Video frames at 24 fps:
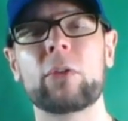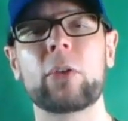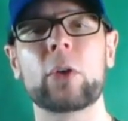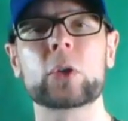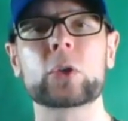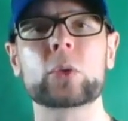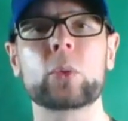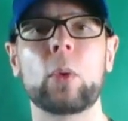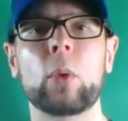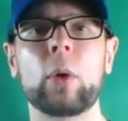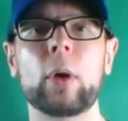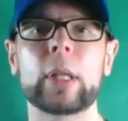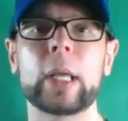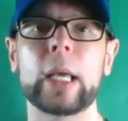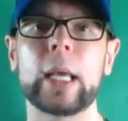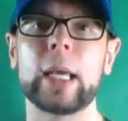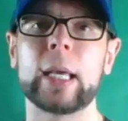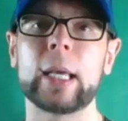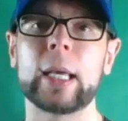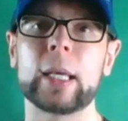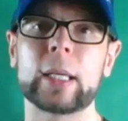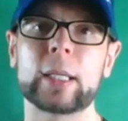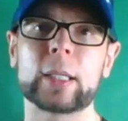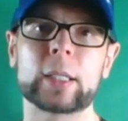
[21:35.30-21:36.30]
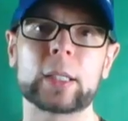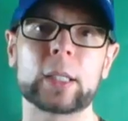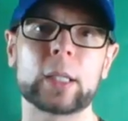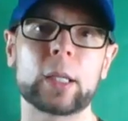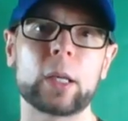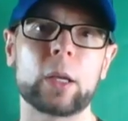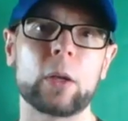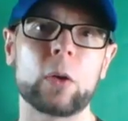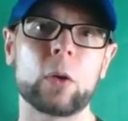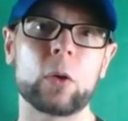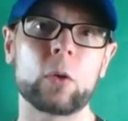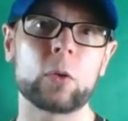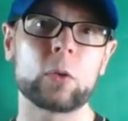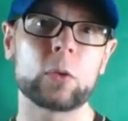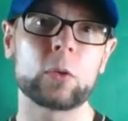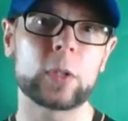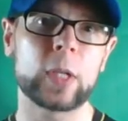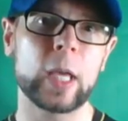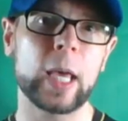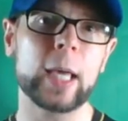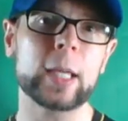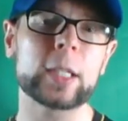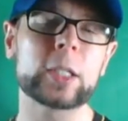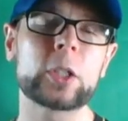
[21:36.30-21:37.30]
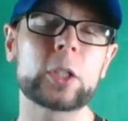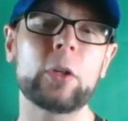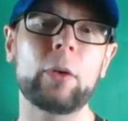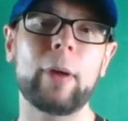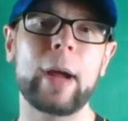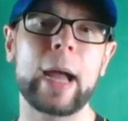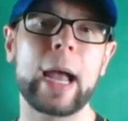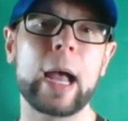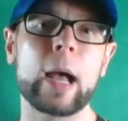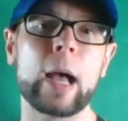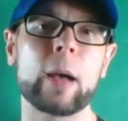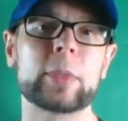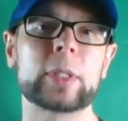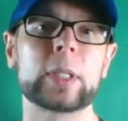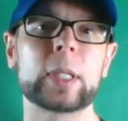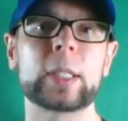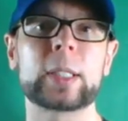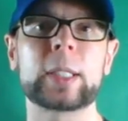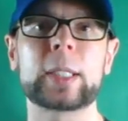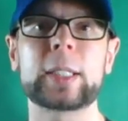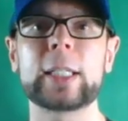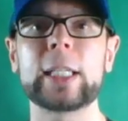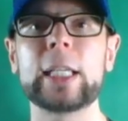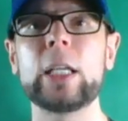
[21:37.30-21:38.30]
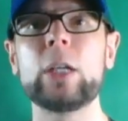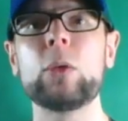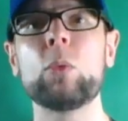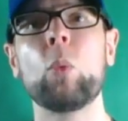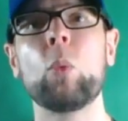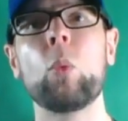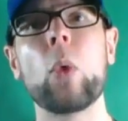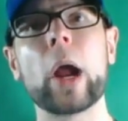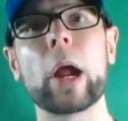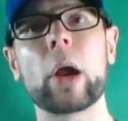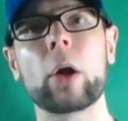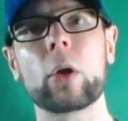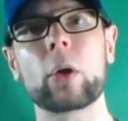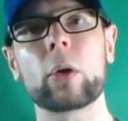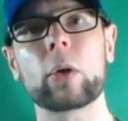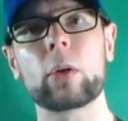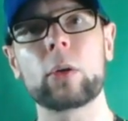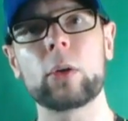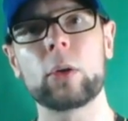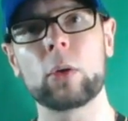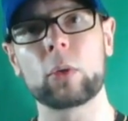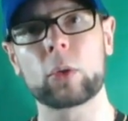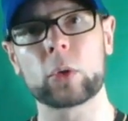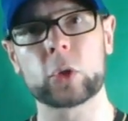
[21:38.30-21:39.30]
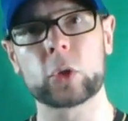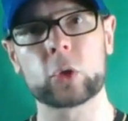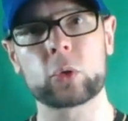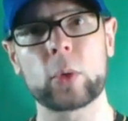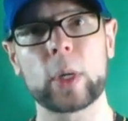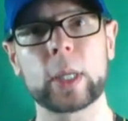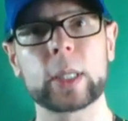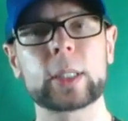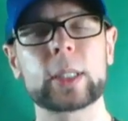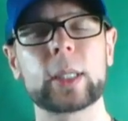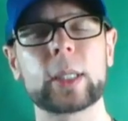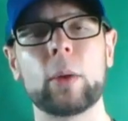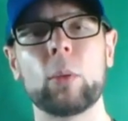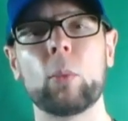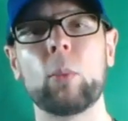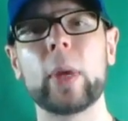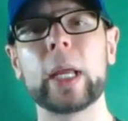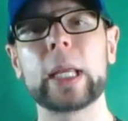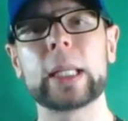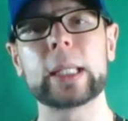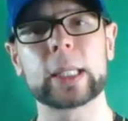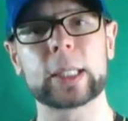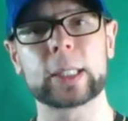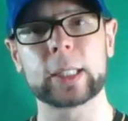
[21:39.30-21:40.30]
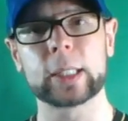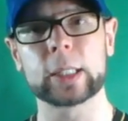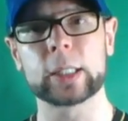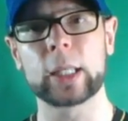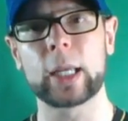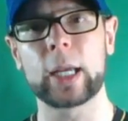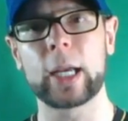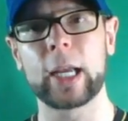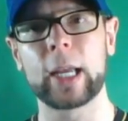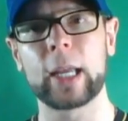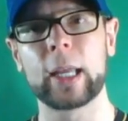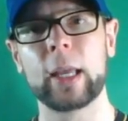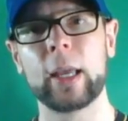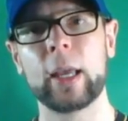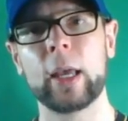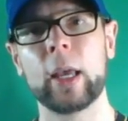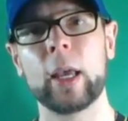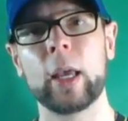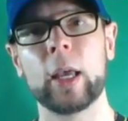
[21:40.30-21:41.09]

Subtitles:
First one is test your abs, see where your strengths and weaknesses lie.